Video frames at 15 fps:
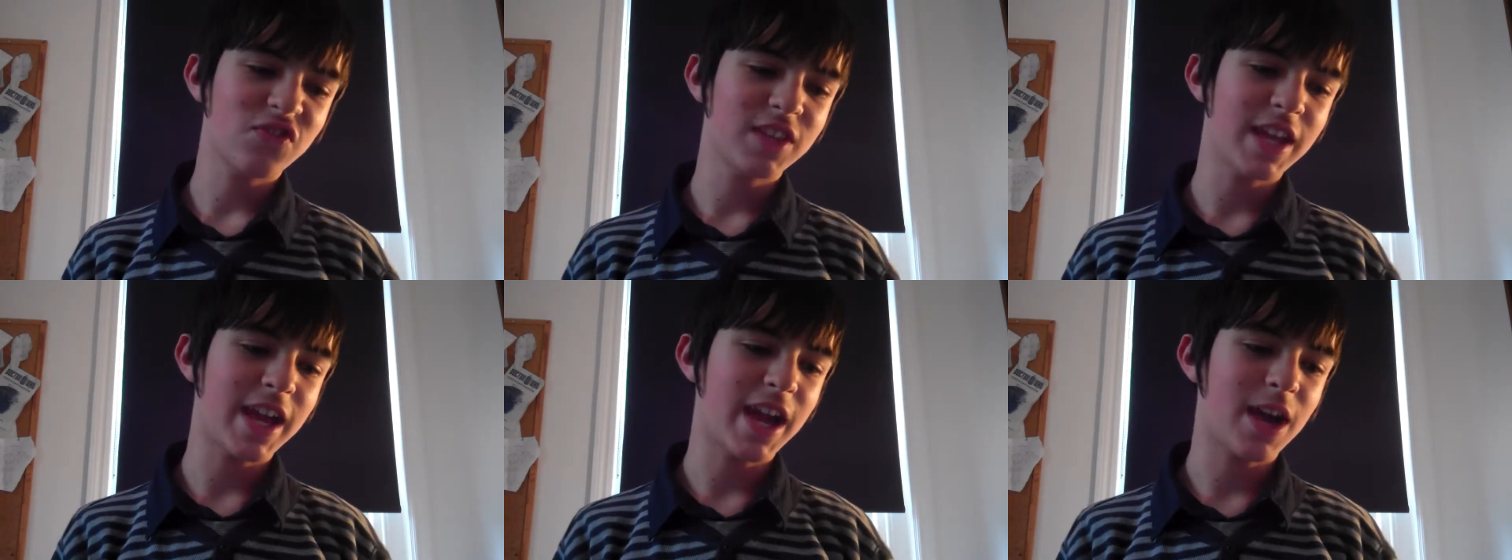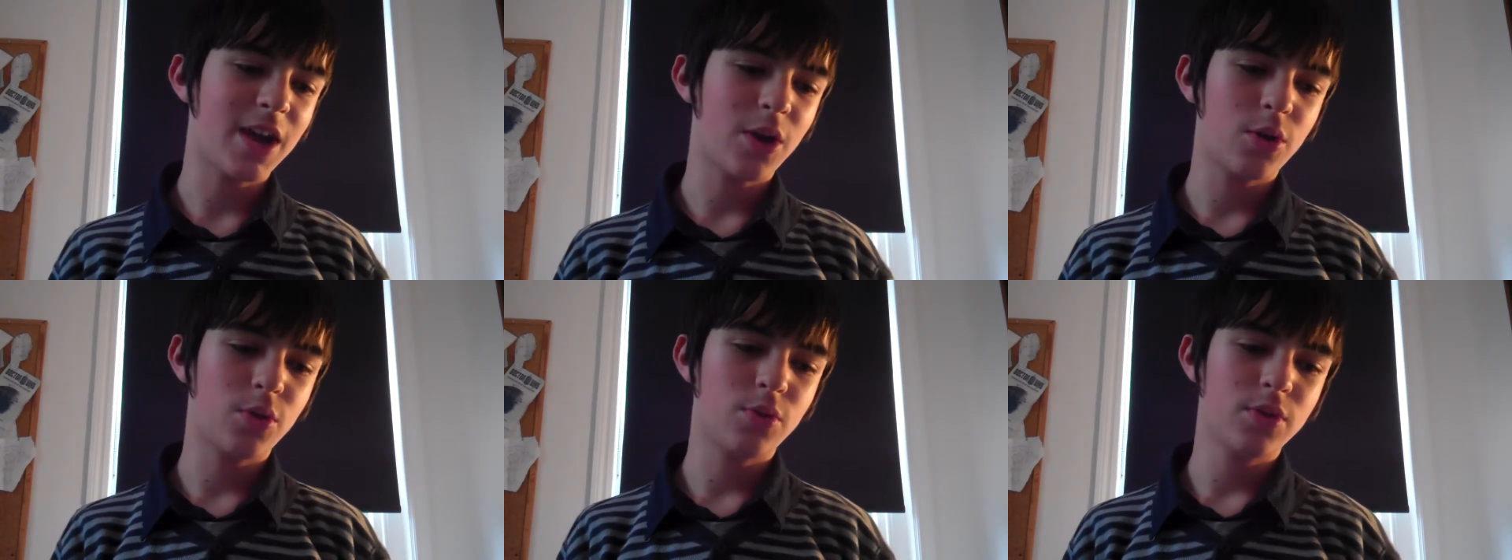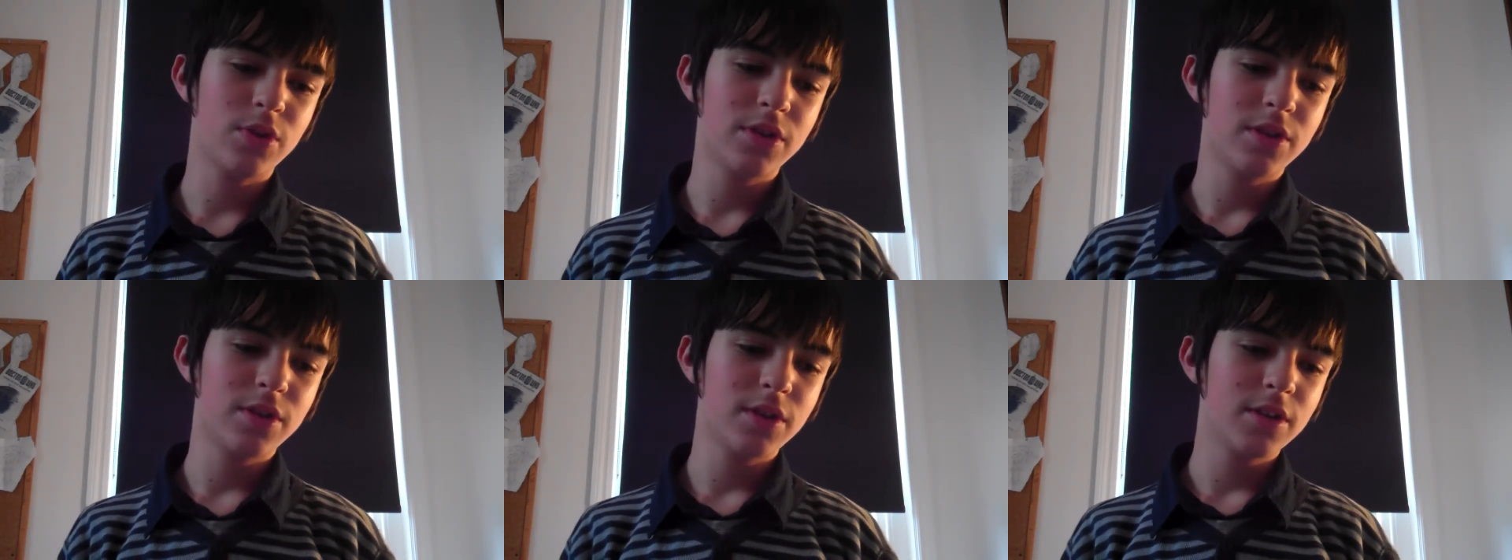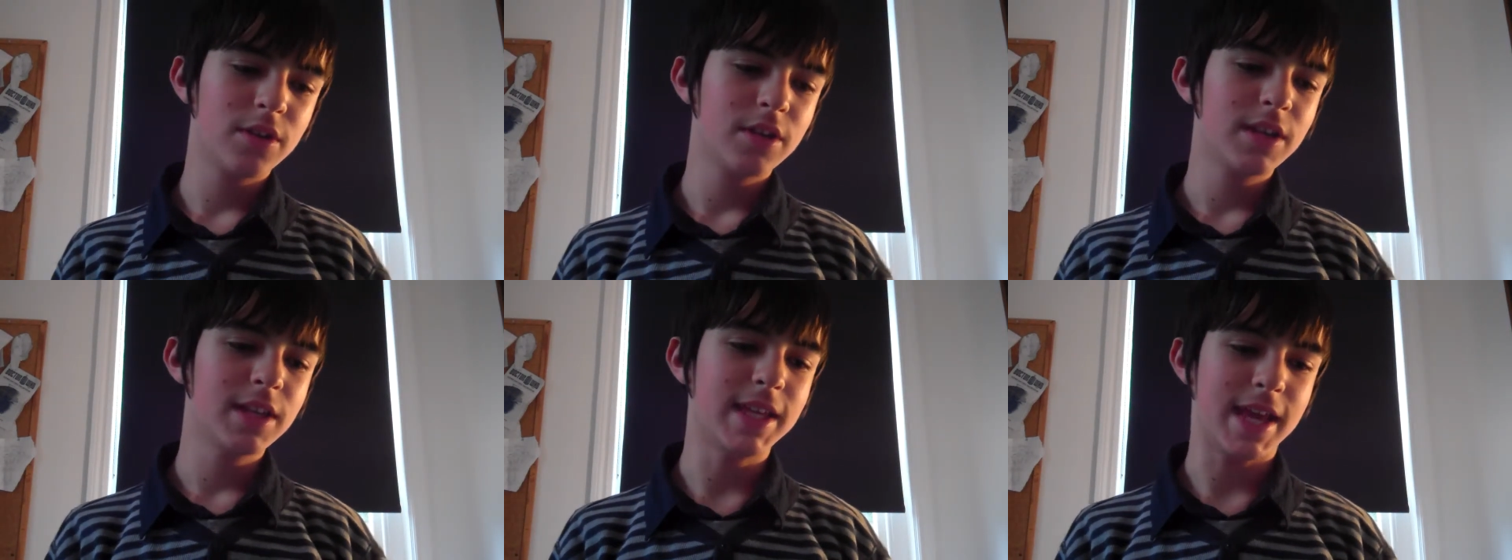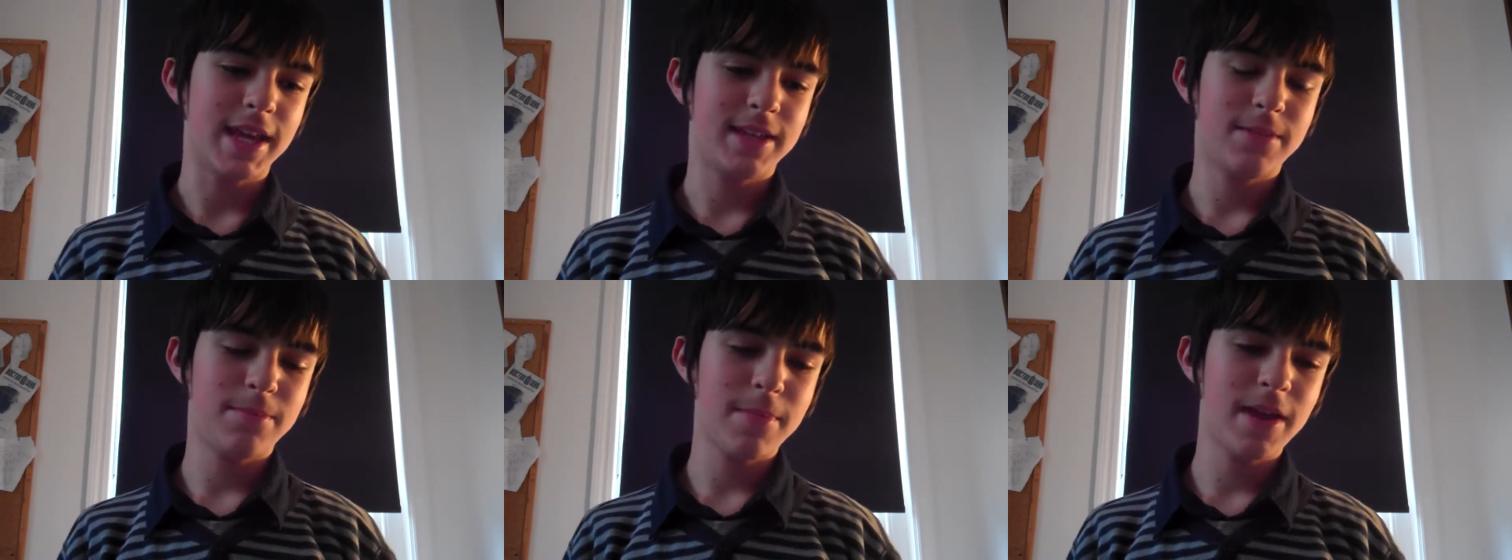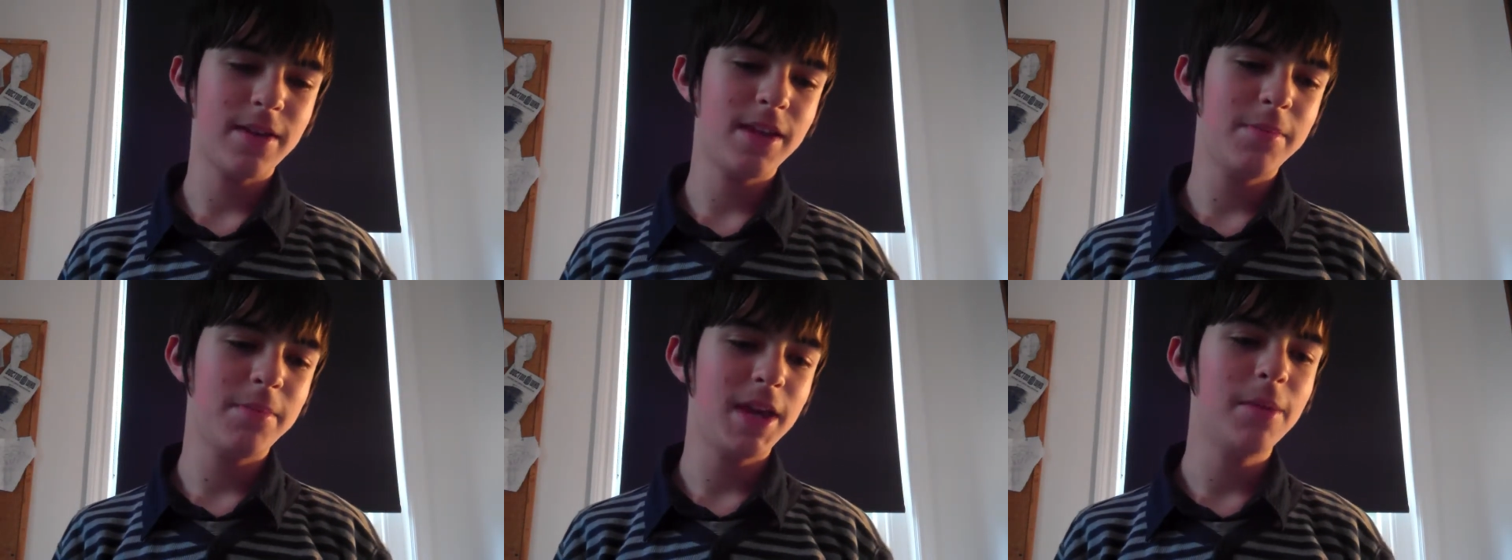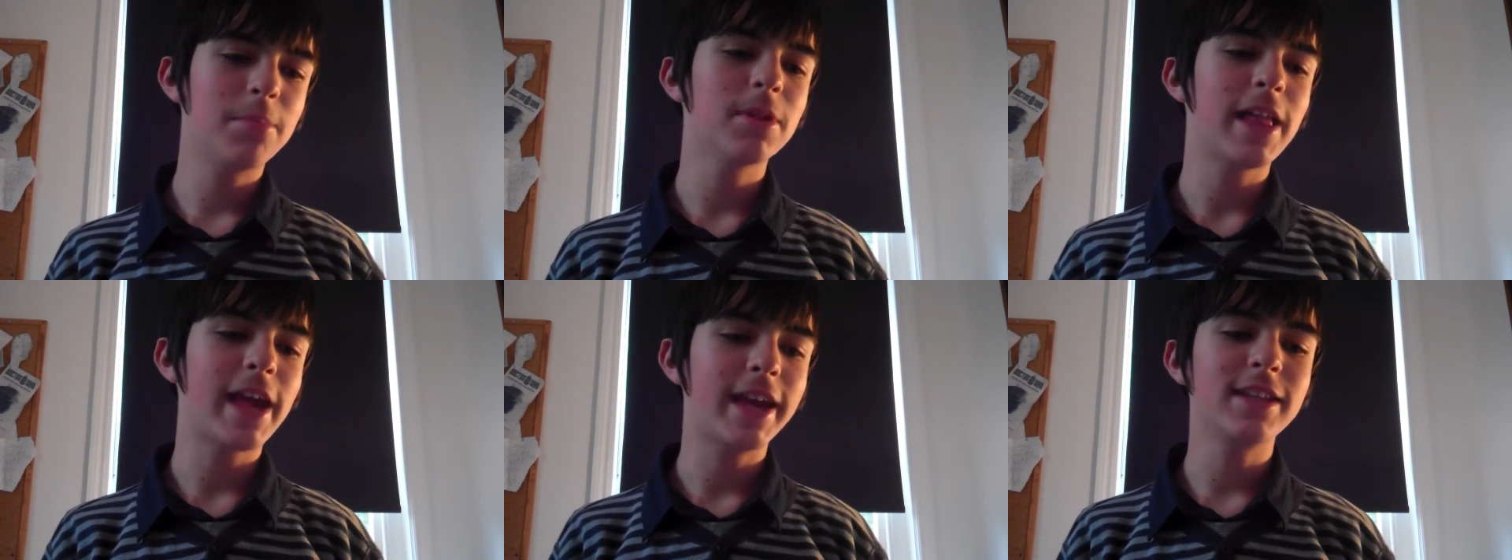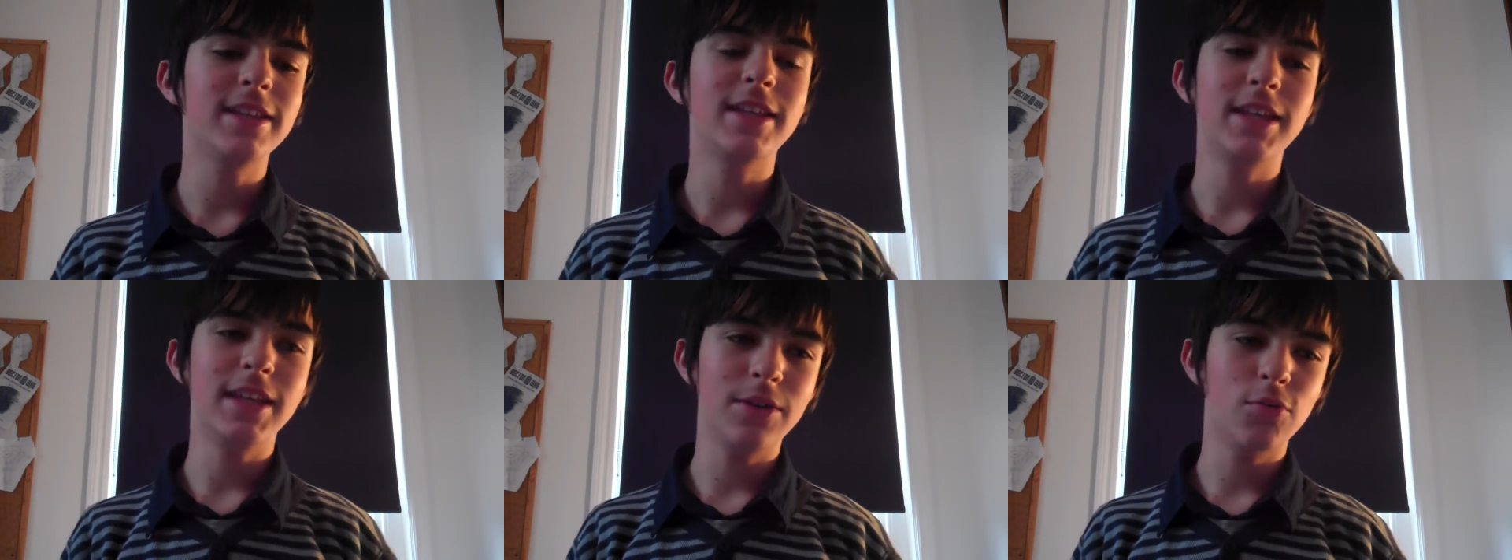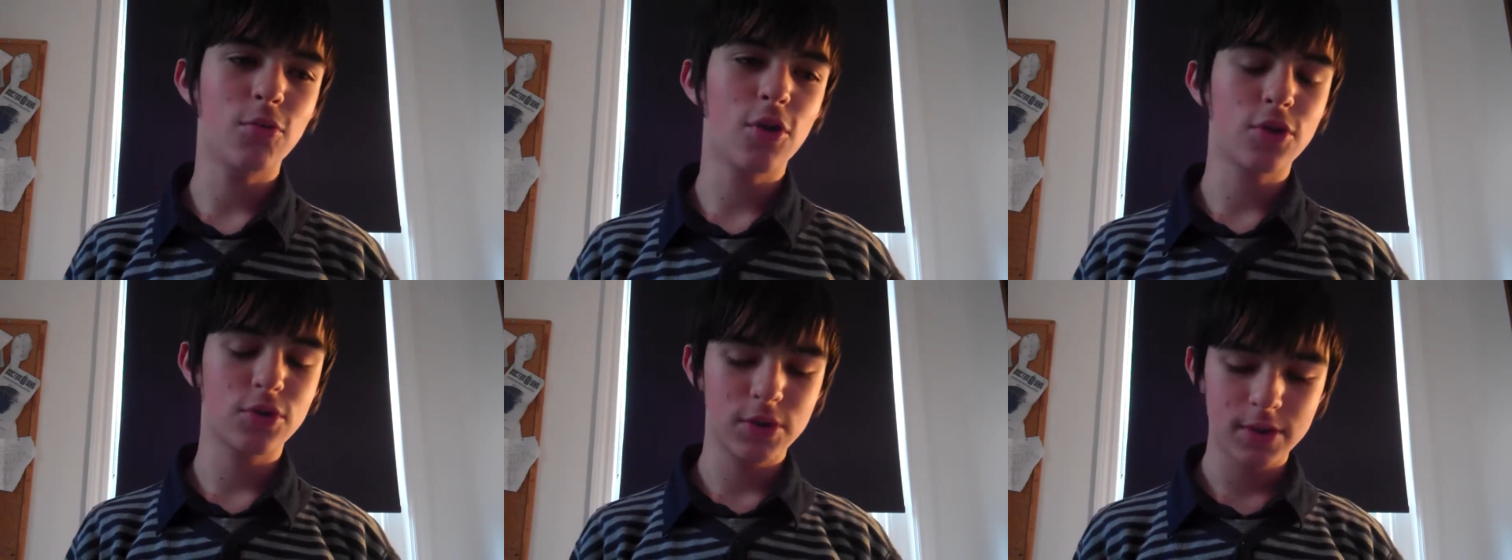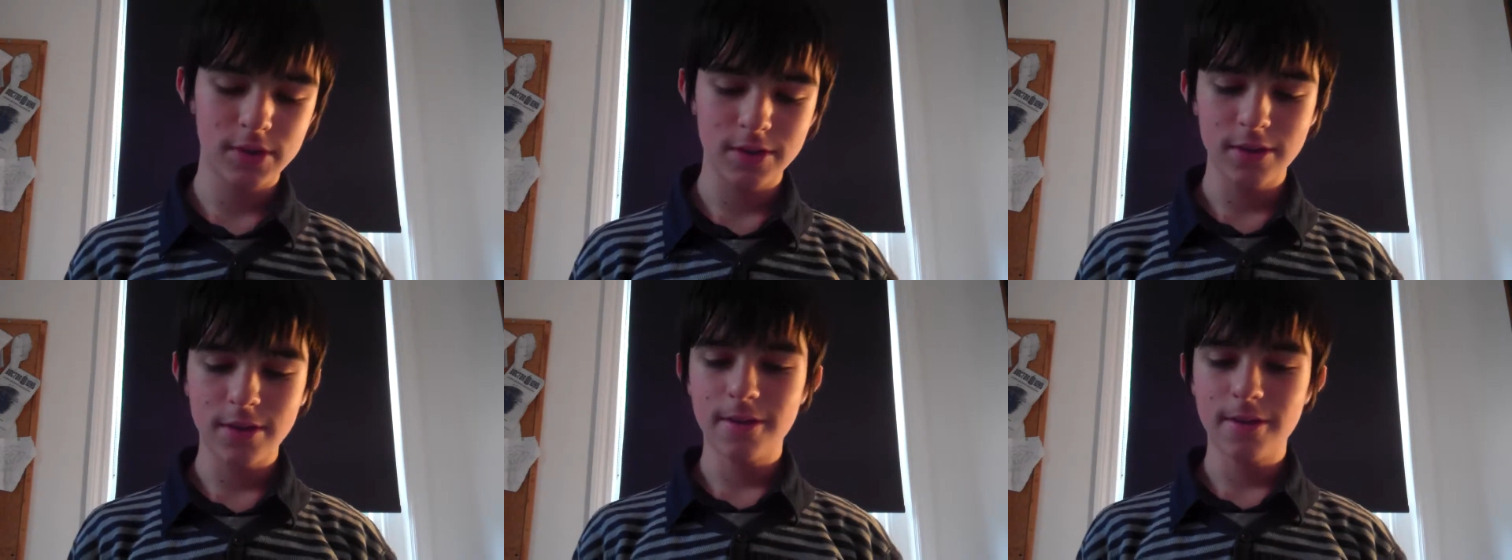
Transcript: Now, yes, many people hate the Ewoks.